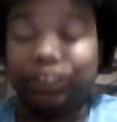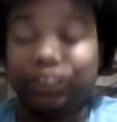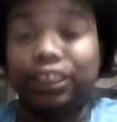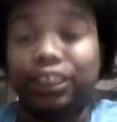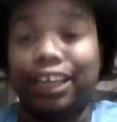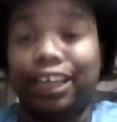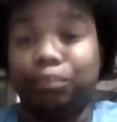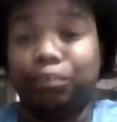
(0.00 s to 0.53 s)
she
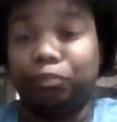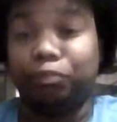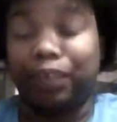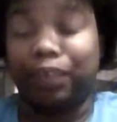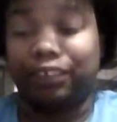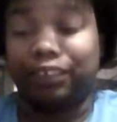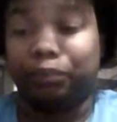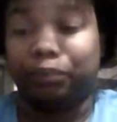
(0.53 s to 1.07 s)
has moved
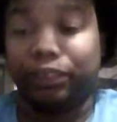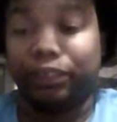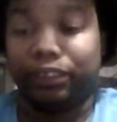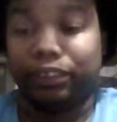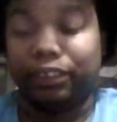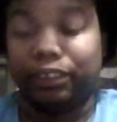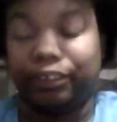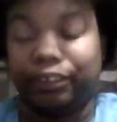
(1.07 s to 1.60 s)
past it, but
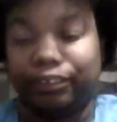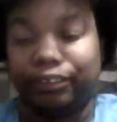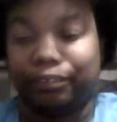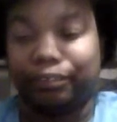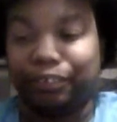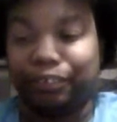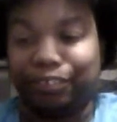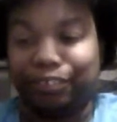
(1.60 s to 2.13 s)

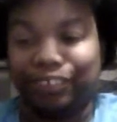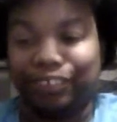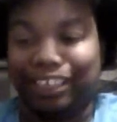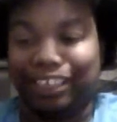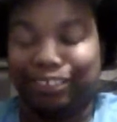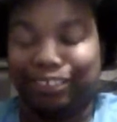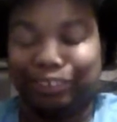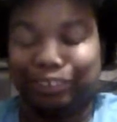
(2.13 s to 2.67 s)
I'm trying to figure out
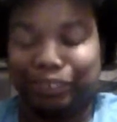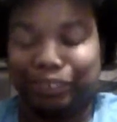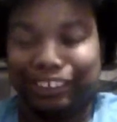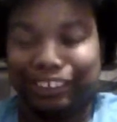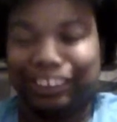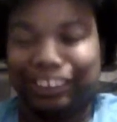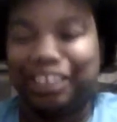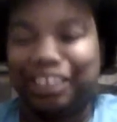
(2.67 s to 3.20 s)
how to explain
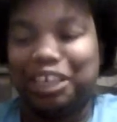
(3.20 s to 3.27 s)
this.